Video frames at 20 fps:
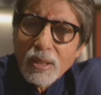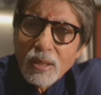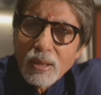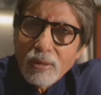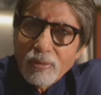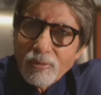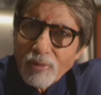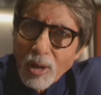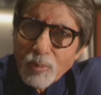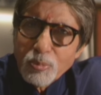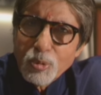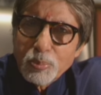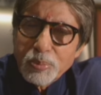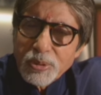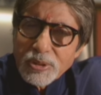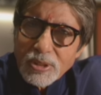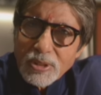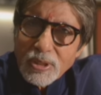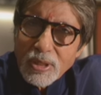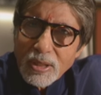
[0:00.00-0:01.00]
Ramu
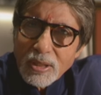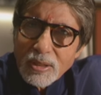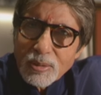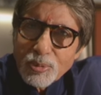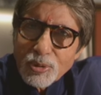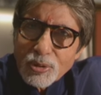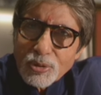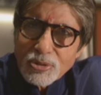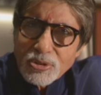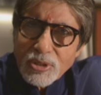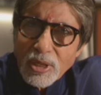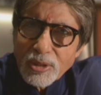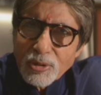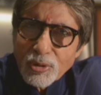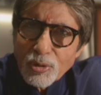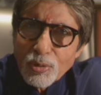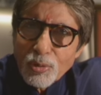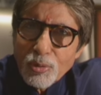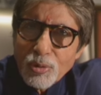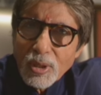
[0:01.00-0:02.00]
particularly, because I
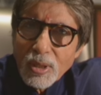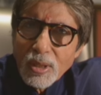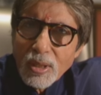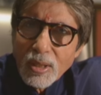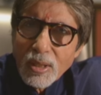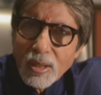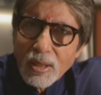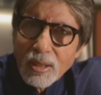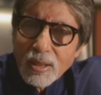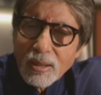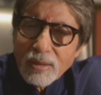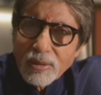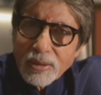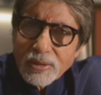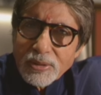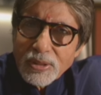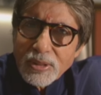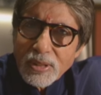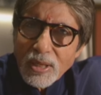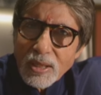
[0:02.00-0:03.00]
know
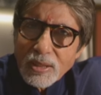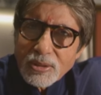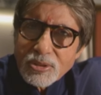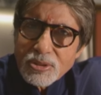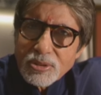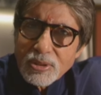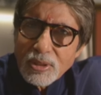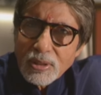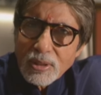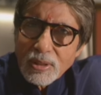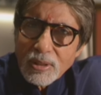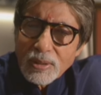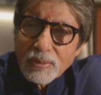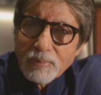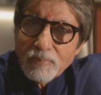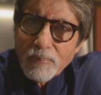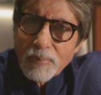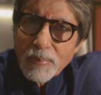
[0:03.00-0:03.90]
that he had uh,